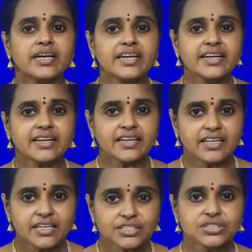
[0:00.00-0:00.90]
it
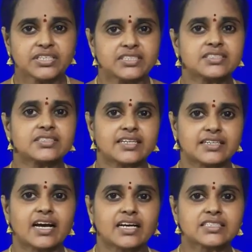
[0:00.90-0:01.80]
initiates the
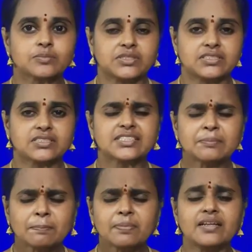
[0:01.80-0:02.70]
task means
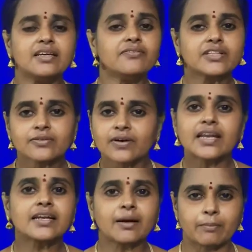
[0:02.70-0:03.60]
simply with
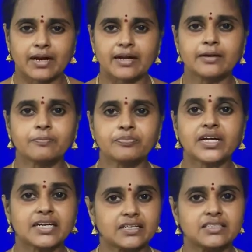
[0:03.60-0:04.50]
one command,
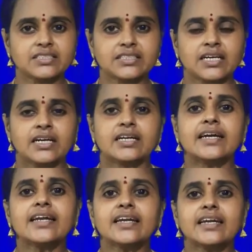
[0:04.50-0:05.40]
that is
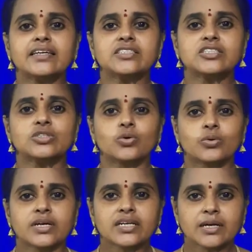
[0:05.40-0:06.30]
get next
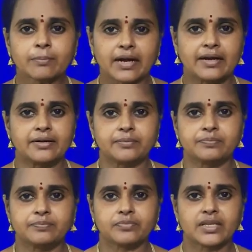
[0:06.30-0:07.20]
token command.
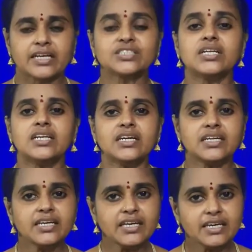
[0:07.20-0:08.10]
Actually,
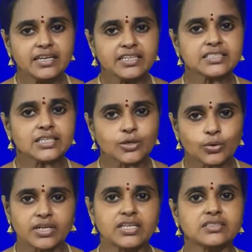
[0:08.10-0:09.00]
in its
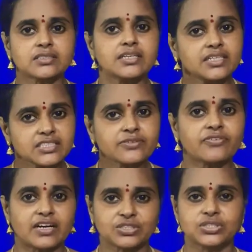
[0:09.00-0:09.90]
routines, in its
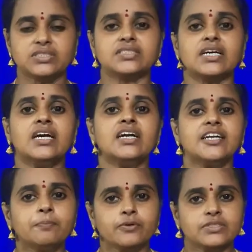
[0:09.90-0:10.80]
functions,
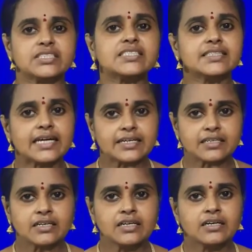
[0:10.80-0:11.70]
it possesses that
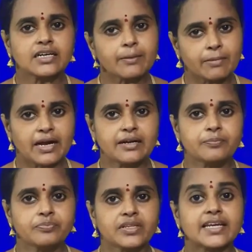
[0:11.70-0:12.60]
command
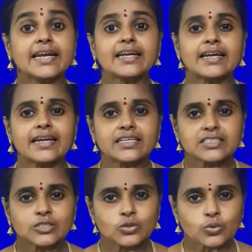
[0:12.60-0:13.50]
get next
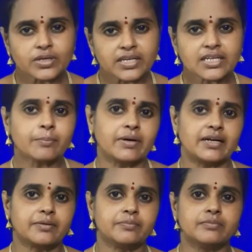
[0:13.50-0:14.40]
token command.
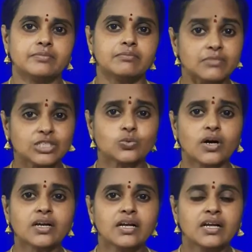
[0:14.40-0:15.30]
Means what?